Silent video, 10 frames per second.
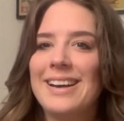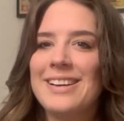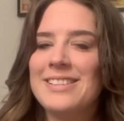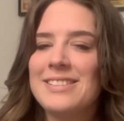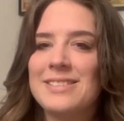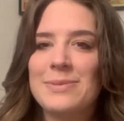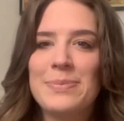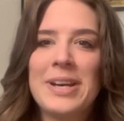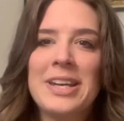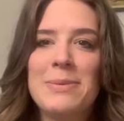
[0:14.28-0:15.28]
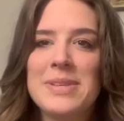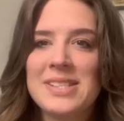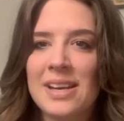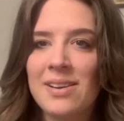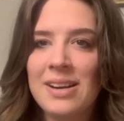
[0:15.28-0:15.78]
guys, my name is
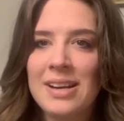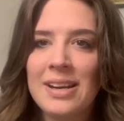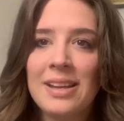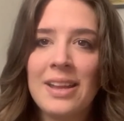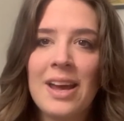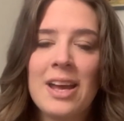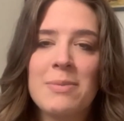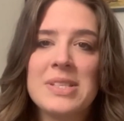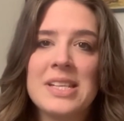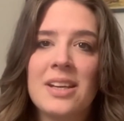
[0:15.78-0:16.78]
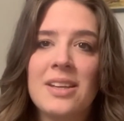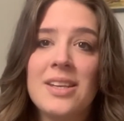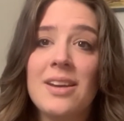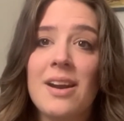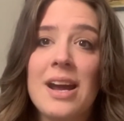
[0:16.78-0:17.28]
Sara and I'm a second
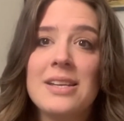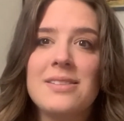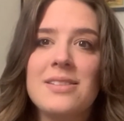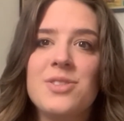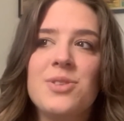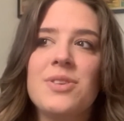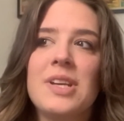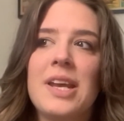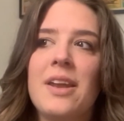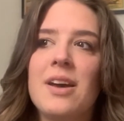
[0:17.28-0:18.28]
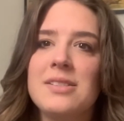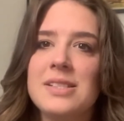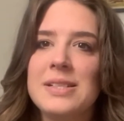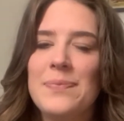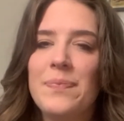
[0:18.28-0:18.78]
year IC student at
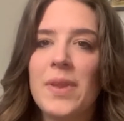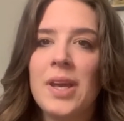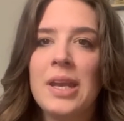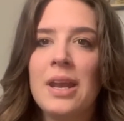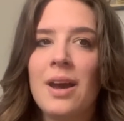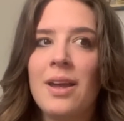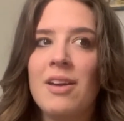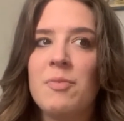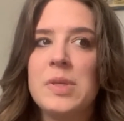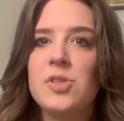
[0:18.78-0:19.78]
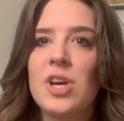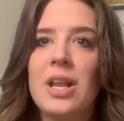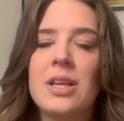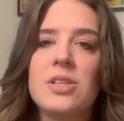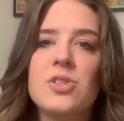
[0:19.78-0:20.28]
Hanze, and I have been
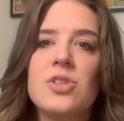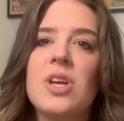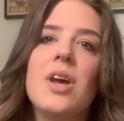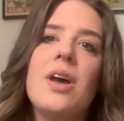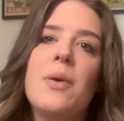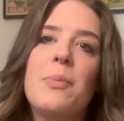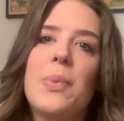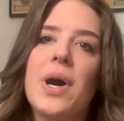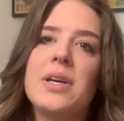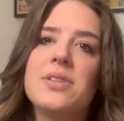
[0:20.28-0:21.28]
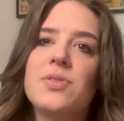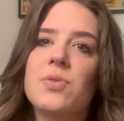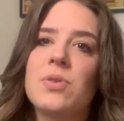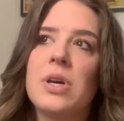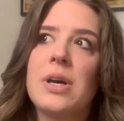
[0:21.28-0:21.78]
challenged by
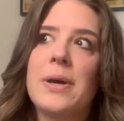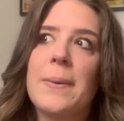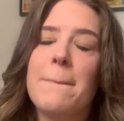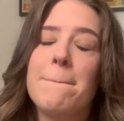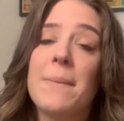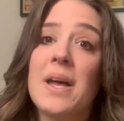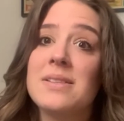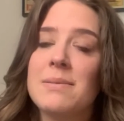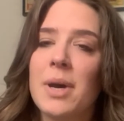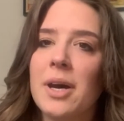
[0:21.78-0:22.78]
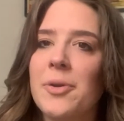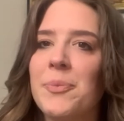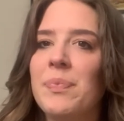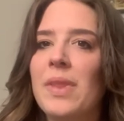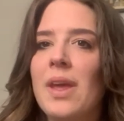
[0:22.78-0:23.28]
Hanze Mag
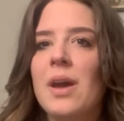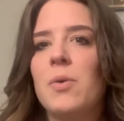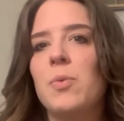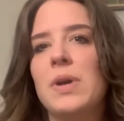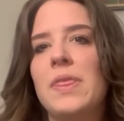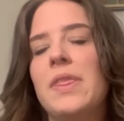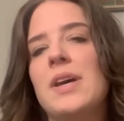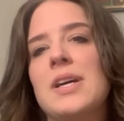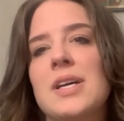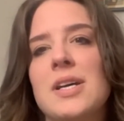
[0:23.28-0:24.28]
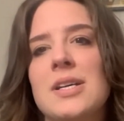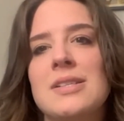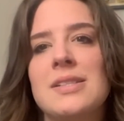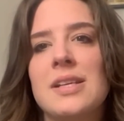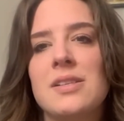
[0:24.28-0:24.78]
with the
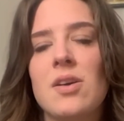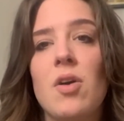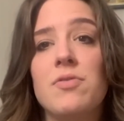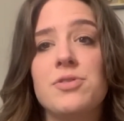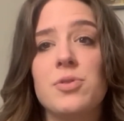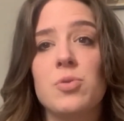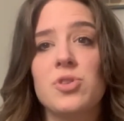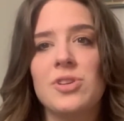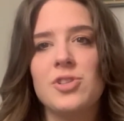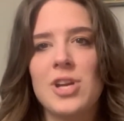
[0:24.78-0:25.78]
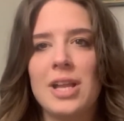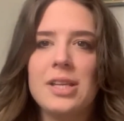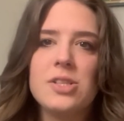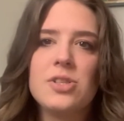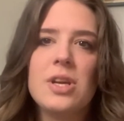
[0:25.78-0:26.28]
6th of social
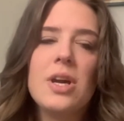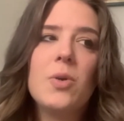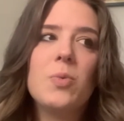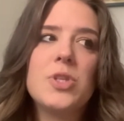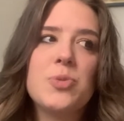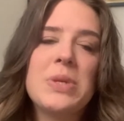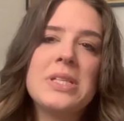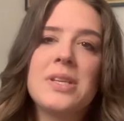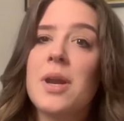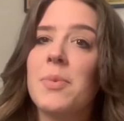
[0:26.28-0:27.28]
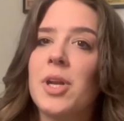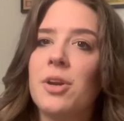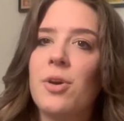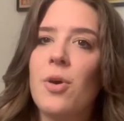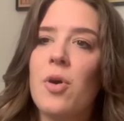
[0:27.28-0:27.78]
challenge, which means that I'm gonna
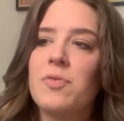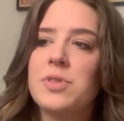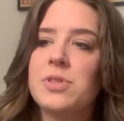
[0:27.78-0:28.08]
go off